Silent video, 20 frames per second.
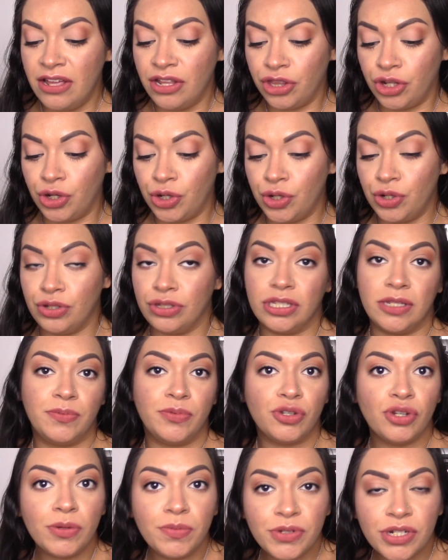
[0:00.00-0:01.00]
through
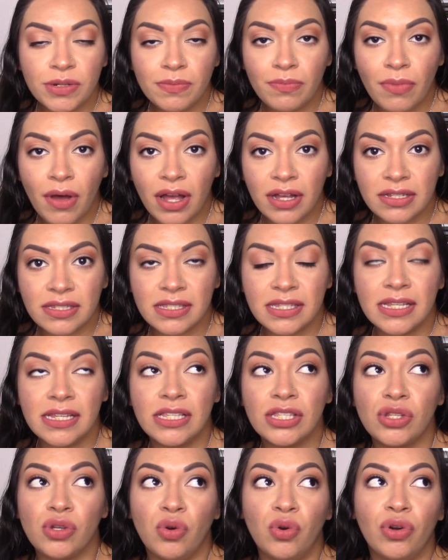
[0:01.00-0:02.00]
subscription
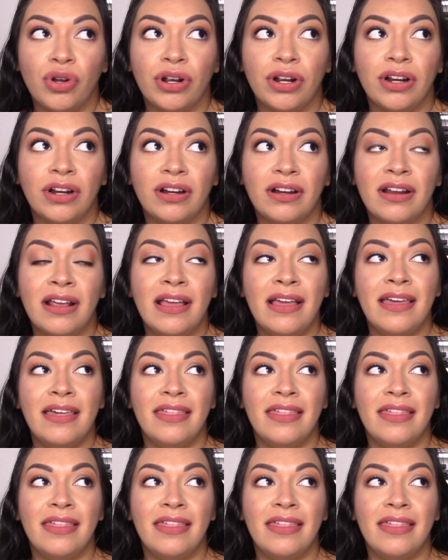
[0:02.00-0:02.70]
boxes or